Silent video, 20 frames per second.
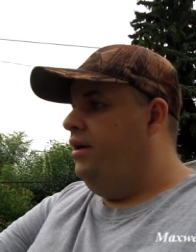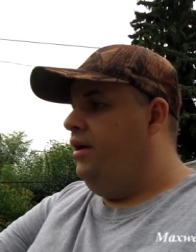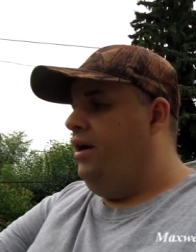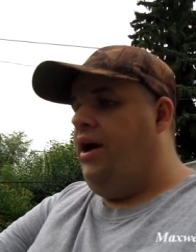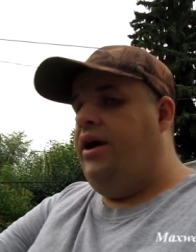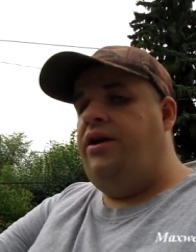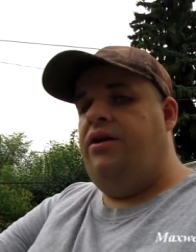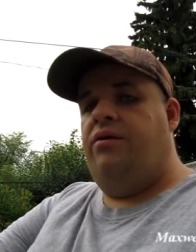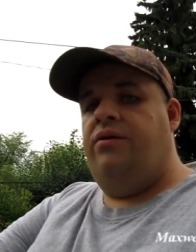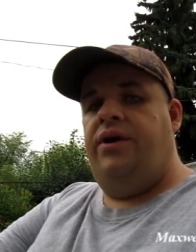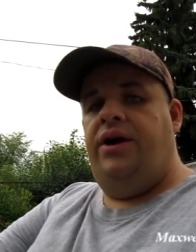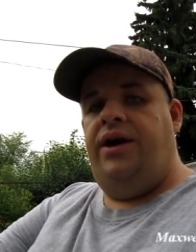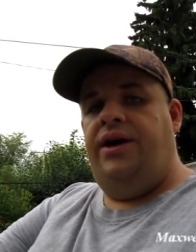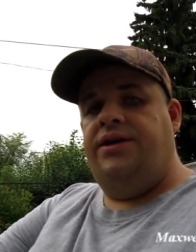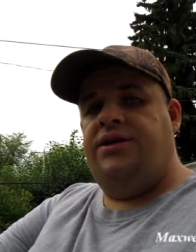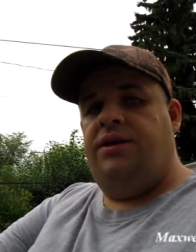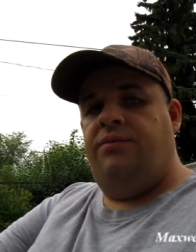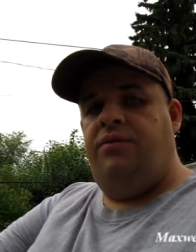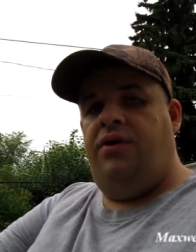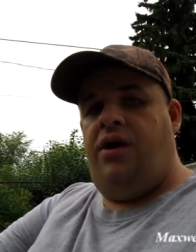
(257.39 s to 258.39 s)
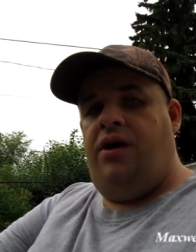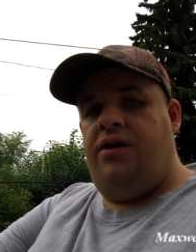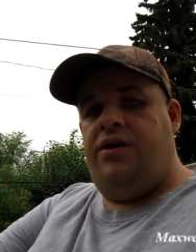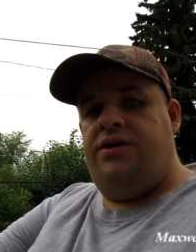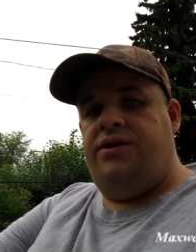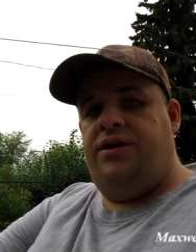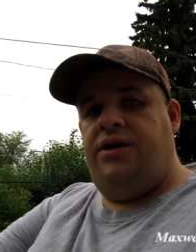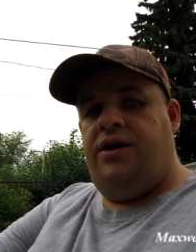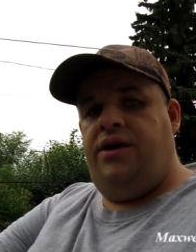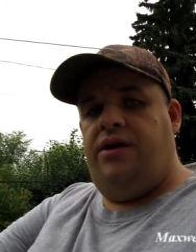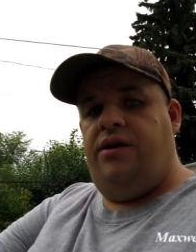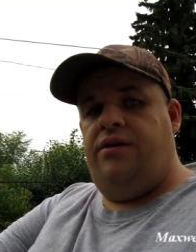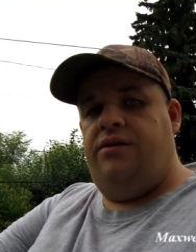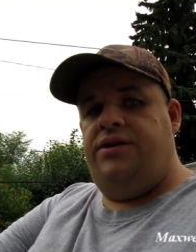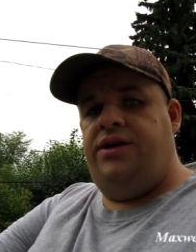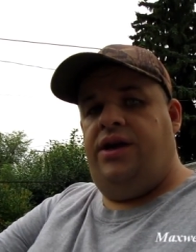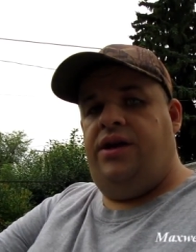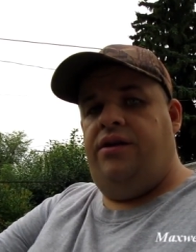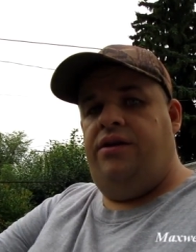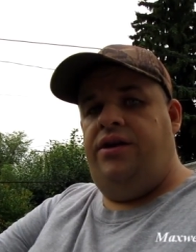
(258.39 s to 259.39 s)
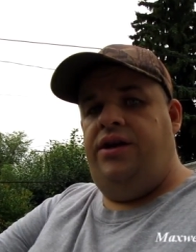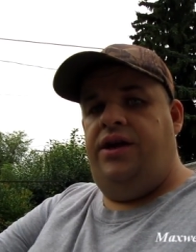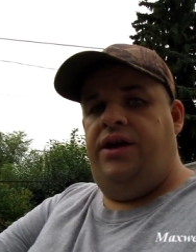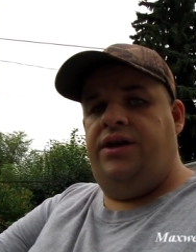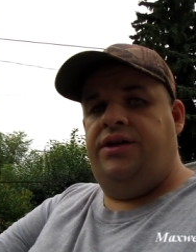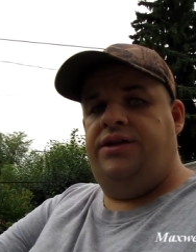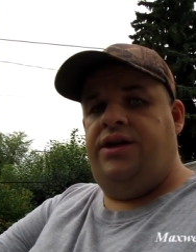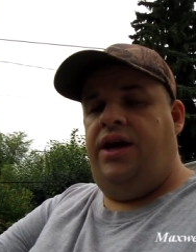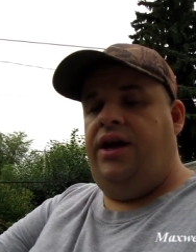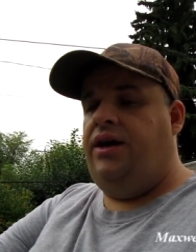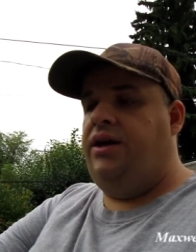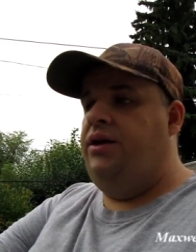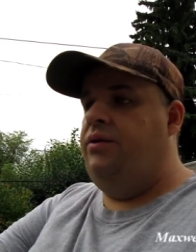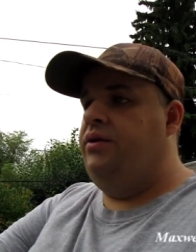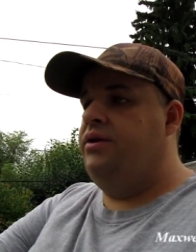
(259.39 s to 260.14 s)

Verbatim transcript: I know, guys, I'm not uh, telling you exactly